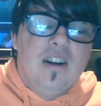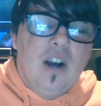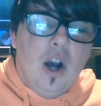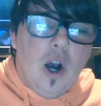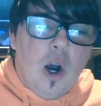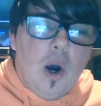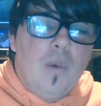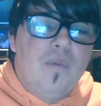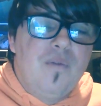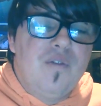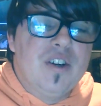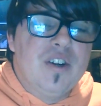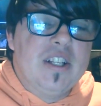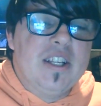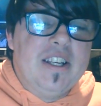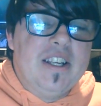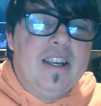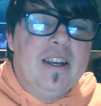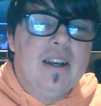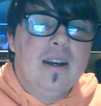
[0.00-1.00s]

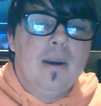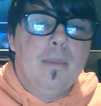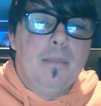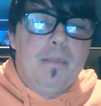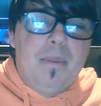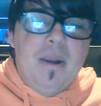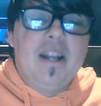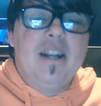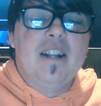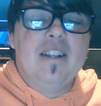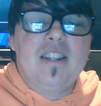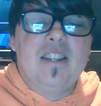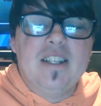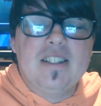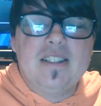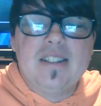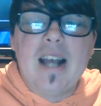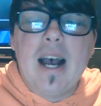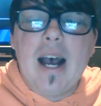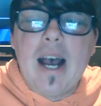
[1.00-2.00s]
hopefully beat it
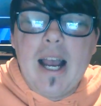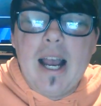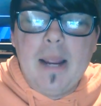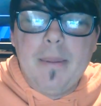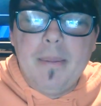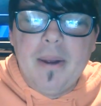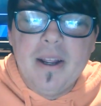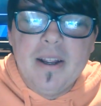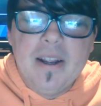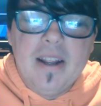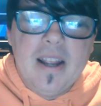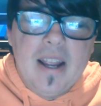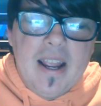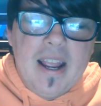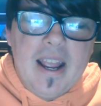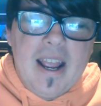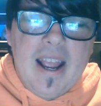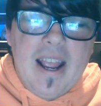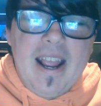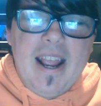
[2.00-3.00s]
this time
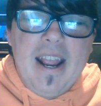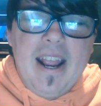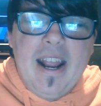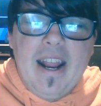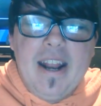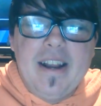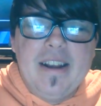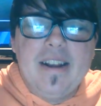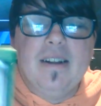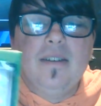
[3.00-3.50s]
and